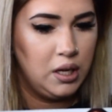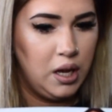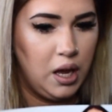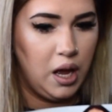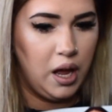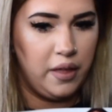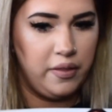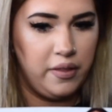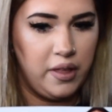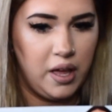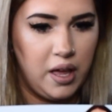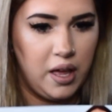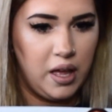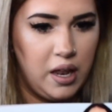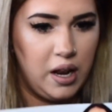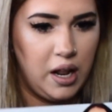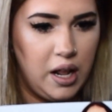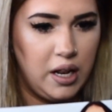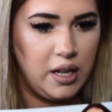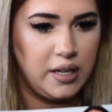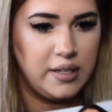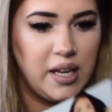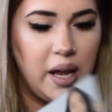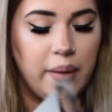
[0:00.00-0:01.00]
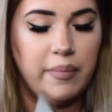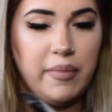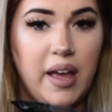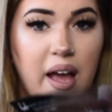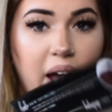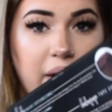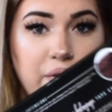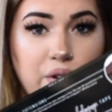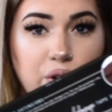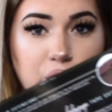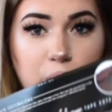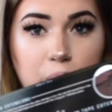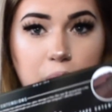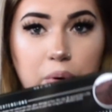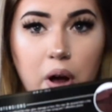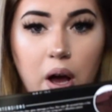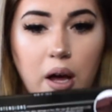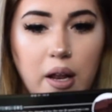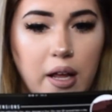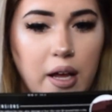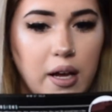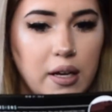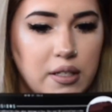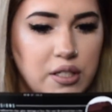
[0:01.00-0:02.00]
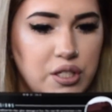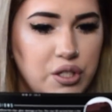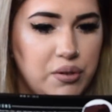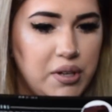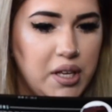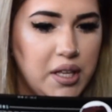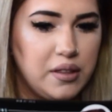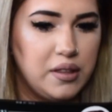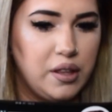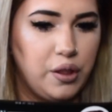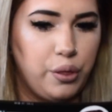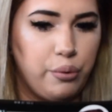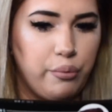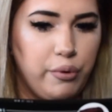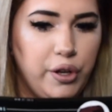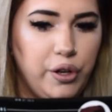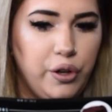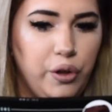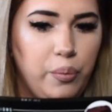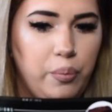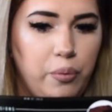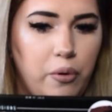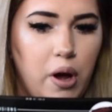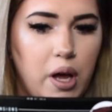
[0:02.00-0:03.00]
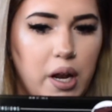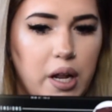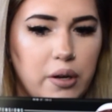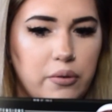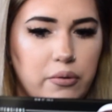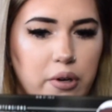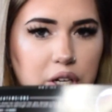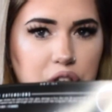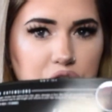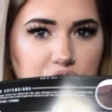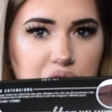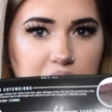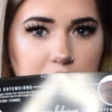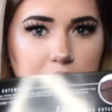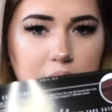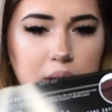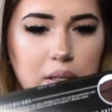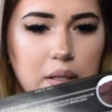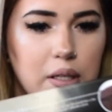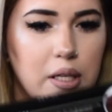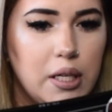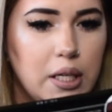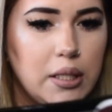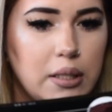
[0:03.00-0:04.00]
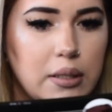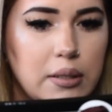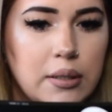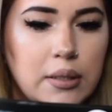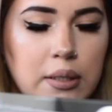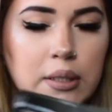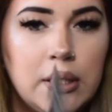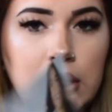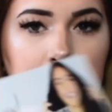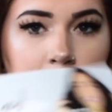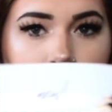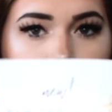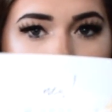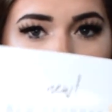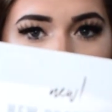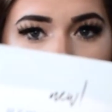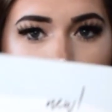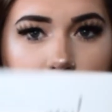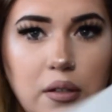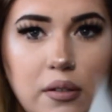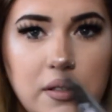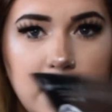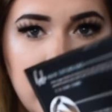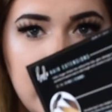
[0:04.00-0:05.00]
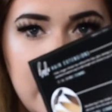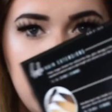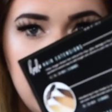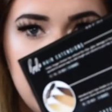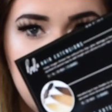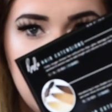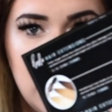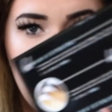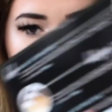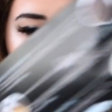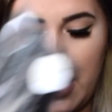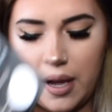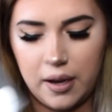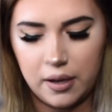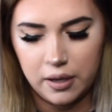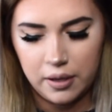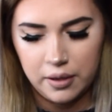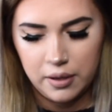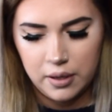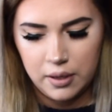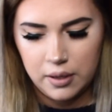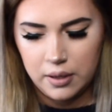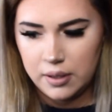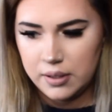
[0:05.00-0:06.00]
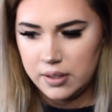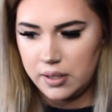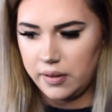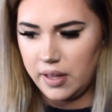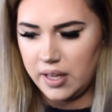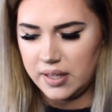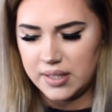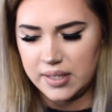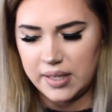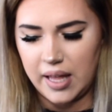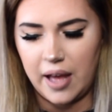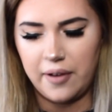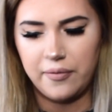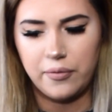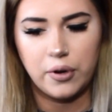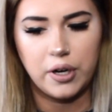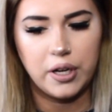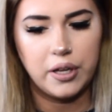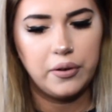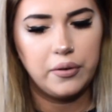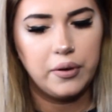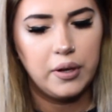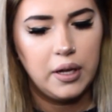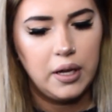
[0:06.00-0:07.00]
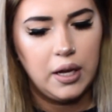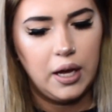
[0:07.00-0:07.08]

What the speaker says: and then anytime they have a new product, you get the 3 new product ranges and then little details on the back. So that's that for you.